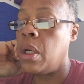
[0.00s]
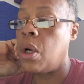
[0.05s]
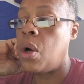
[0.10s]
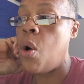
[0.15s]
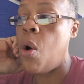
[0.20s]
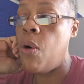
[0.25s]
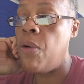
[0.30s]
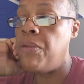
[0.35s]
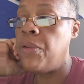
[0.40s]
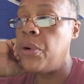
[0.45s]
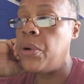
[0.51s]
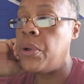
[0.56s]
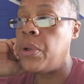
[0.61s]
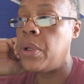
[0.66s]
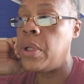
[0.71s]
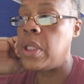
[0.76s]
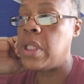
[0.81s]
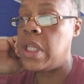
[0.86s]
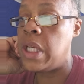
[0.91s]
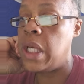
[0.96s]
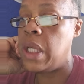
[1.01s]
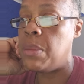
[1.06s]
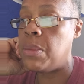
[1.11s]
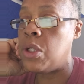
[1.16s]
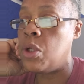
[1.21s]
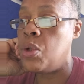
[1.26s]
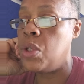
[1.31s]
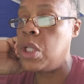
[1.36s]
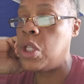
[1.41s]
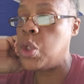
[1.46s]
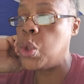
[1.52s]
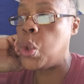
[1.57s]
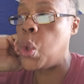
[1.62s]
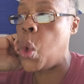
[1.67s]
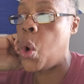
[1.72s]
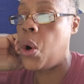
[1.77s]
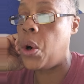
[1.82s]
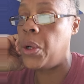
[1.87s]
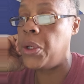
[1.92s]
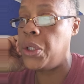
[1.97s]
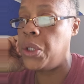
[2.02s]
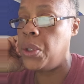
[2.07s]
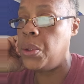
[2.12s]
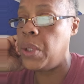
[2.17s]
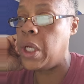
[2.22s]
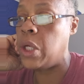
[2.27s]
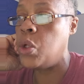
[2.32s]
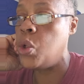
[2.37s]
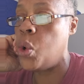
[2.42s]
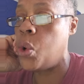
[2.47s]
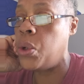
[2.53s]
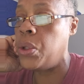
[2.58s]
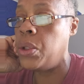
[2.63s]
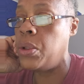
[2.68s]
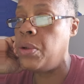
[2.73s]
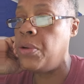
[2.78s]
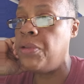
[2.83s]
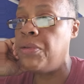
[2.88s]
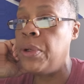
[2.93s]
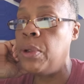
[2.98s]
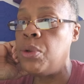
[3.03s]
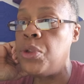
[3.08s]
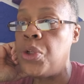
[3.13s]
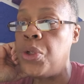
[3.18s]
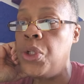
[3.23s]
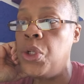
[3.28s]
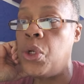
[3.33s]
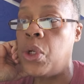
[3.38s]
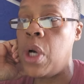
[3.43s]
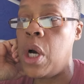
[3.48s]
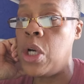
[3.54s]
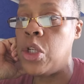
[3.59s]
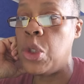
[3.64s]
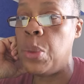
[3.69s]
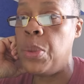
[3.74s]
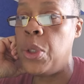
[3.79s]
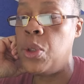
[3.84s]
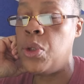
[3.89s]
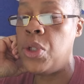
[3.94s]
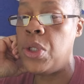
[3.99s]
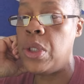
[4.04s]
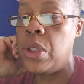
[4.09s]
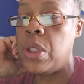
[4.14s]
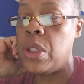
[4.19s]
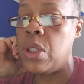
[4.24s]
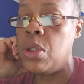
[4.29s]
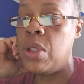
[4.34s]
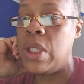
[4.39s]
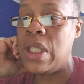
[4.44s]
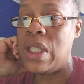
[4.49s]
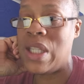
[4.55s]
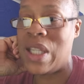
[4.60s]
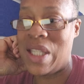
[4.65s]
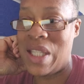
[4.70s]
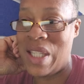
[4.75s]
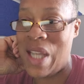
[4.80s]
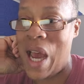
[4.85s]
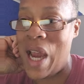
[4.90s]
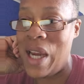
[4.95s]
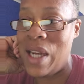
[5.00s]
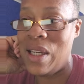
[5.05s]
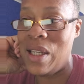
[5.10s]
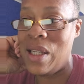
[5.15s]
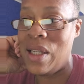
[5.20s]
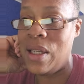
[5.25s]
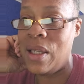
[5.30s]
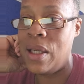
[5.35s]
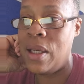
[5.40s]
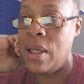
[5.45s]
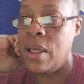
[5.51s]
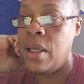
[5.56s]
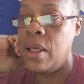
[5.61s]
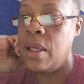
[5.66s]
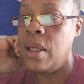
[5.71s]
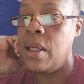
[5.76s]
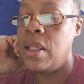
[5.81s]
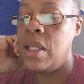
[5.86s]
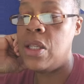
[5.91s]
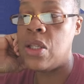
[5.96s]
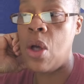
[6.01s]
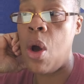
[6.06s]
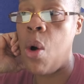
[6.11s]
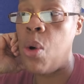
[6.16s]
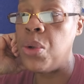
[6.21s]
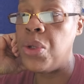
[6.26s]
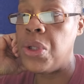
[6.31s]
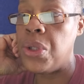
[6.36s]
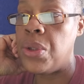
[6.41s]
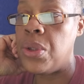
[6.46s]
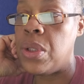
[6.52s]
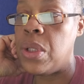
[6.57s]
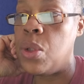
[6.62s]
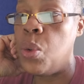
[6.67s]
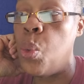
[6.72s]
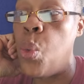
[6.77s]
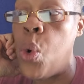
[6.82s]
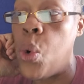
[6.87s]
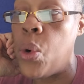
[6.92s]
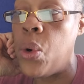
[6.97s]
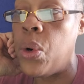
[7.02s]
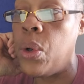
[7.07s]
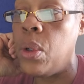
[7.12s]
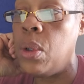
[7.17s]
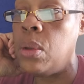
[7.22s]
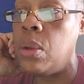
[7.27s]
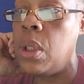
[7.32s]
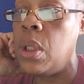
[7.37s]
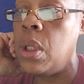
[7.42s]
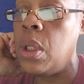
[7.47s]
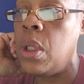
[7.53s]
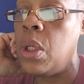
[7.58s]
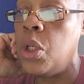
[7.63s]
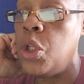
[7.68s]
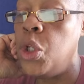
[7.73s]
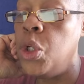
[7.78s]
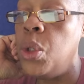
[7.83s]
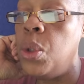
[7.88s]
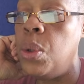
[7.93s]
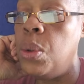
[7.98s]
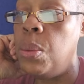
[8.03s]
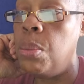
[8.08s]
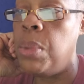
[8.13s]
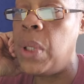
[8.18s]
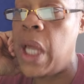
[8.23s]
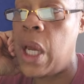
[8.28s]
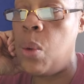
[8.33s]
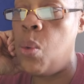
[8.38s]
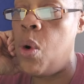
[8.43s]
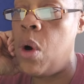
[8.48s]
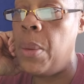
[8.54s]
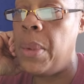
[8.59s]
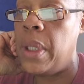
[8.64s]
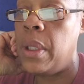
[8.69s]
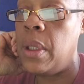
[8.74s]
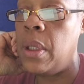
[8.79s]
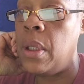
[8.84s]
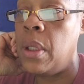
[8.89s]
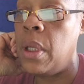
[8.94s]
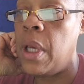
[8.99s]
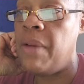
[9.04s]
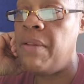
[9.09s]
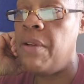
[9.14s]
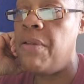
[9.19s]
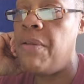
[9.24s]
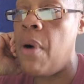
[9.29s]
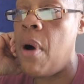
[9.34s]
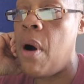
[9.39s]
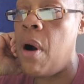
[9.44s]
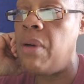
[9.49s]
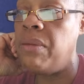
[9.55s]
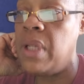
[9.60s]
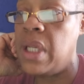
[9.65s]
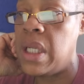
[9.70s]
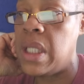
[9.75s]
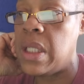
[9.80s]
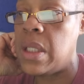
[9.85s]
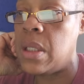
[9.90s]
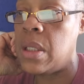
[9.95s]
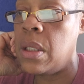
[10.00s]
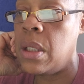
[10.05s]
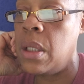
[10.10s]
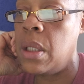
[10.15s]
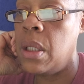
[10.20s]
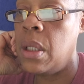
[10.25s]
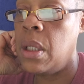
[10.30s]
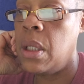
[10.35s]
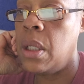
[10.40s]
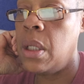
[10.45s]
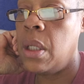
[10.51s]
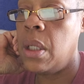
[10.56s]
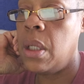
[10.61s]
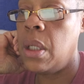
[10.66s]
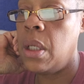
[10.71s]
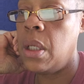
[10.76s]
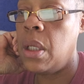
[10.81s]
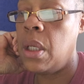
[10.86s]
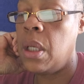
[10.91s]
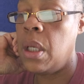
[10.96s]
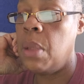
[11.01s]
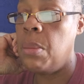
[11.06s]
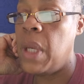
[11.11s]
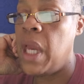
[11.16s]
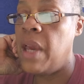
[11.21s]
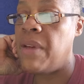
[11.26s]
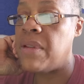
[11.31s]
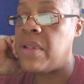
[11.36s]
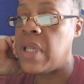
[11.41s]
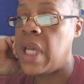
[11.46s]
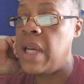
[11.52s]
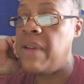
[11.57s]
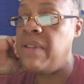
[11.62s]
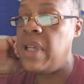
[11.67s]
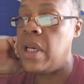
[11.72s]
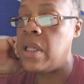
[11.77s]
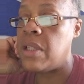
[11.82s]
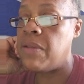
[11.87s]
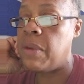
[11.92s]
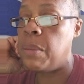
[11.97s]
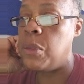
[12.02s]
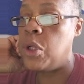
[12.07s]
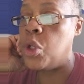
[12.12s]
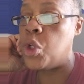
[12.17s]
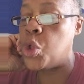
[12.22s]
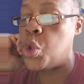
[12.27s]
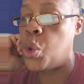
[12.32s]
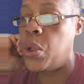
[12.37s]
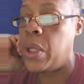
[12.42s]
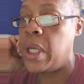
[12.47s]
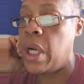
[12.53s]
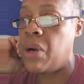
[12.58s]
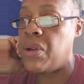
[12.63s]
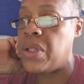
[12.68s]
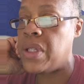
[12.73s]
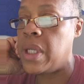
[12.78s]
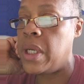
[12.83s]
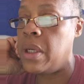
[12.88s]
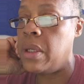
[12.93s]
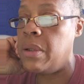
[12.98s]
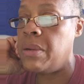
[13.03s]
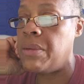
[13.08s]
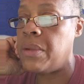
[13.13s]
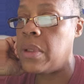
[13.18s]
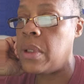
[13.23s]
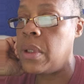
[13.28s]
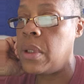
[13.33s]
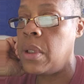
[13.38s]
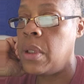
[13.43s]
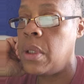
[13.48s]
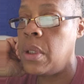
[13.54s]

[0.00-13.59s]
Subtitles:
covert attempts to disregard you, ignore you, filter your contributions to this society, these cultures, the world, you, Black woman, have evolved us and may have saved us from destroying ourselves.